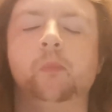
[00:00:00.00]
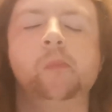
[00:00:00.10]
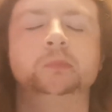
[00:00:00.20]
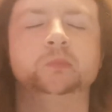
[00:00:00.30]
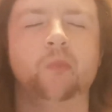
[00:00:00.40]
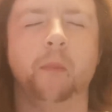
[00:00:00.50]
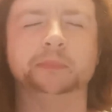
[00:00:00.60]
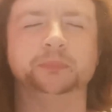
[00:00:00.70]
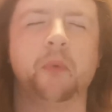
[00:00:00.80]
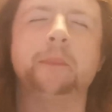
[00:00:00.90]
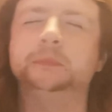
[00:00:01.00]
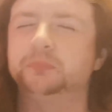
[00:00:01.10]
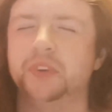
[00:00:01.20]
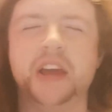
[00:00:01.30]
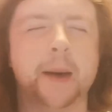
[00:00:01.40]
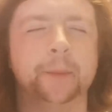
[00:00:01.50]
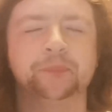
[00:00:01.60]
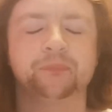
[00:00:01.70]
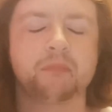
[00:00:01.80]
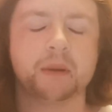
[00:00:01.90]
Mmm. Yeah.
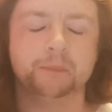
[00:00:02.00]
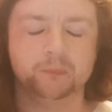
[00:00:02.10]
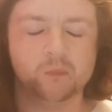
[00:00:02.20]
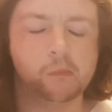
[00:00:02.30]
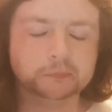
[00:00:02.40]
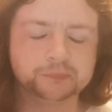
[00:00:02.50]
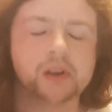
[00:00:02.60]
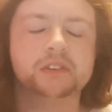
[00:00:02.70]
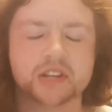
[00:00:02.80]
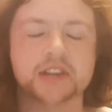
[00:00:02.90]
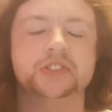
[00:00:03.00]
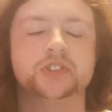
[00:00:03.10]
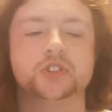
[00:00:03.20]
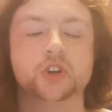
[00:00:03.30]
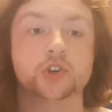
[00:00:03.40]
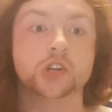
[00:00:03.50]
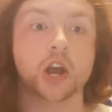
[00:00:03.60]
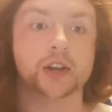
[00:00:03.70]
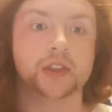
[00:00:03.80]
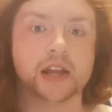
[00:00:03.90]
It tastes just
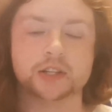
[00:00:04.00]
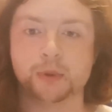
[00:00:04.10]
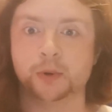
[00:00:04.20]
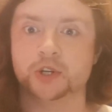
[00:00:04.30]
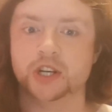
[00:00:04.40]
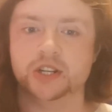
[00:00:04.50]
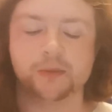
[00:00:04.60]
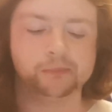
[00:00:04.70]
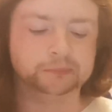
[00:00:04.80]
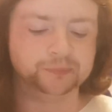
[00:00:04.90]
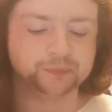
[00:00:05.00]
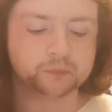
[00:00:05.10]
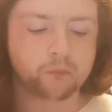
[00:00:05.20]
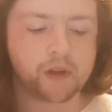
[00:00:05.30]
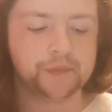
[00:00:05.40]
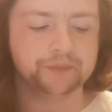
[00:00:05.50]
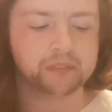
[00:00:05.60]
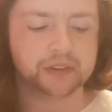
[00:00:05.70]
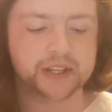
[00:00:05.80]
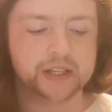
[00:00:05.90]
like that smoked cheese.
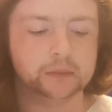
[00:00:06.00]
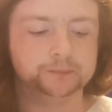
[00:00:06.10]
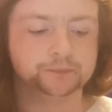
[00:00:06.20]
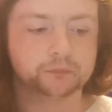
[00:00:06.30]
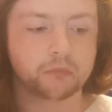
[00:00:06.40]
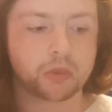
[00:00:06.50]
The